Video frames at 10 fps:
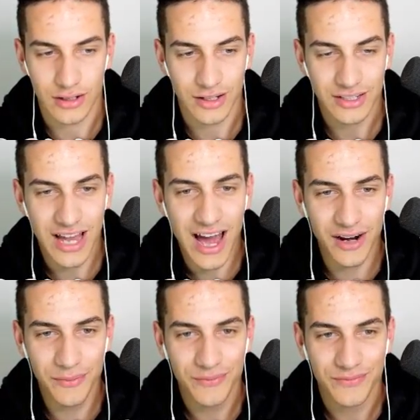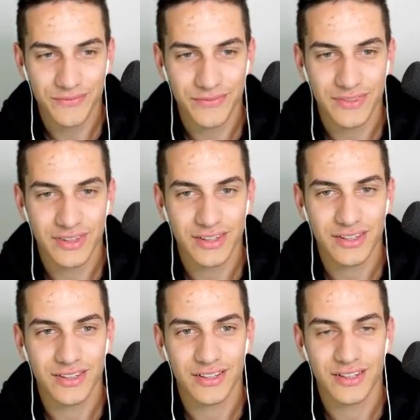Got him.
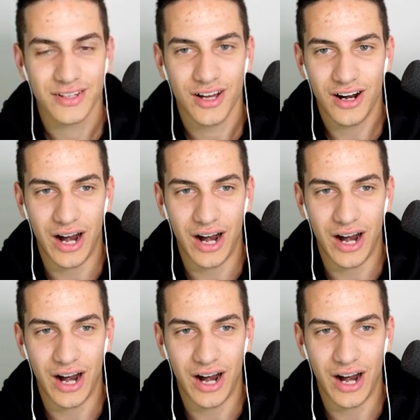All right,